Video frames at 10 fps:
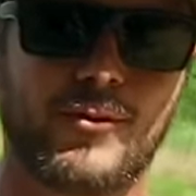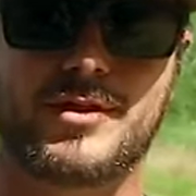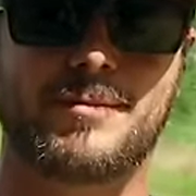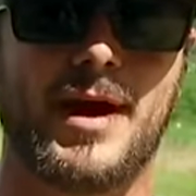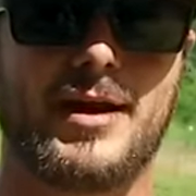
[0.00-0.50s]

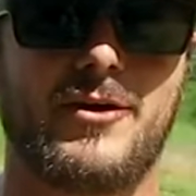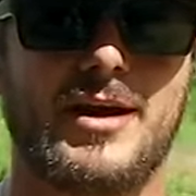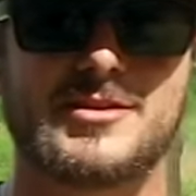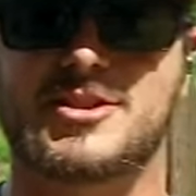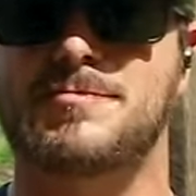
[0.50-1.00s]
with the binary
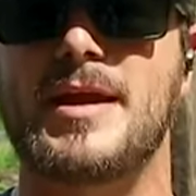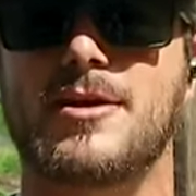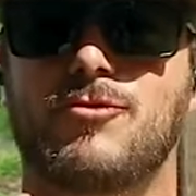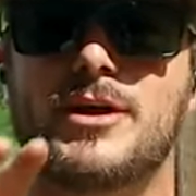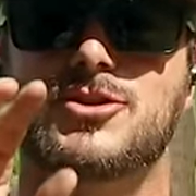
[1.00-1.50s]
in it, and
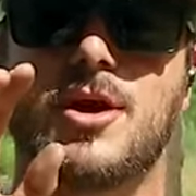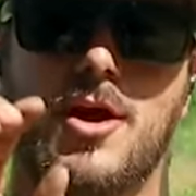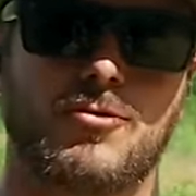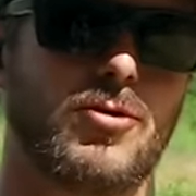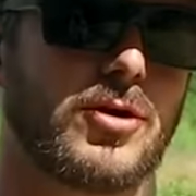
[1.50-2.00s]
speaking of which,
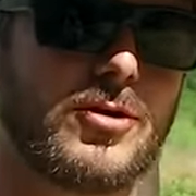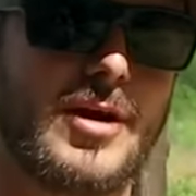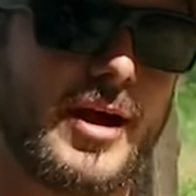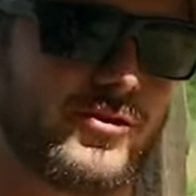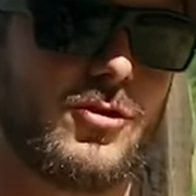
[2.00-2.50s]
Ruger
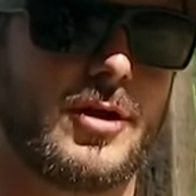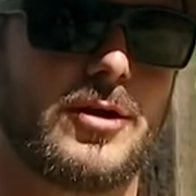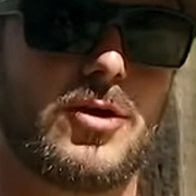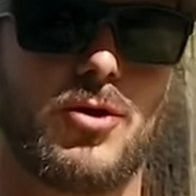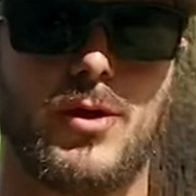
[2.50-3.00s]
not too long
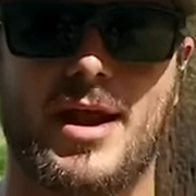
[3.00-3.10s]
ago